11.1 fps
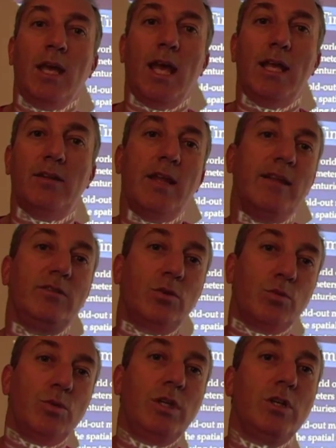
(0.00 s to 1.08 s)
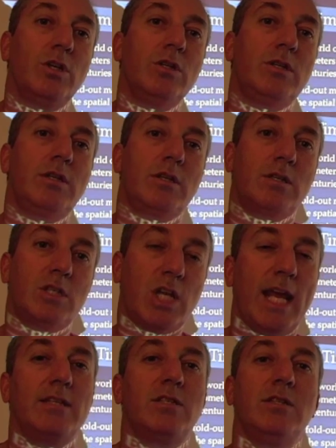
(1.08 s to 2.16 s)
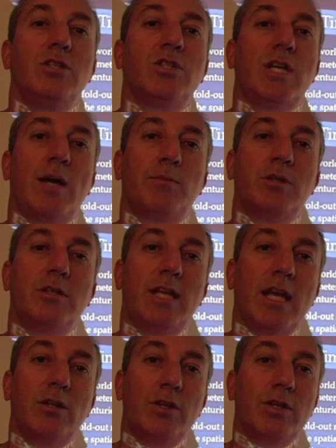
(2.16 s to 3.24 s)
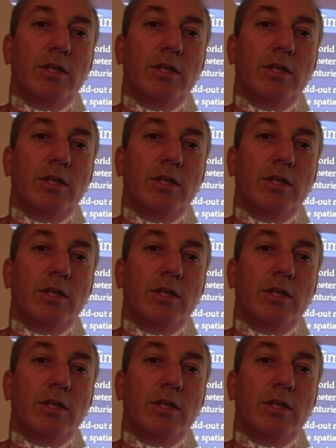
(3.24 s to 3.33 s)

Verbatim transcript: And it's a really good chance in this chapter to take a look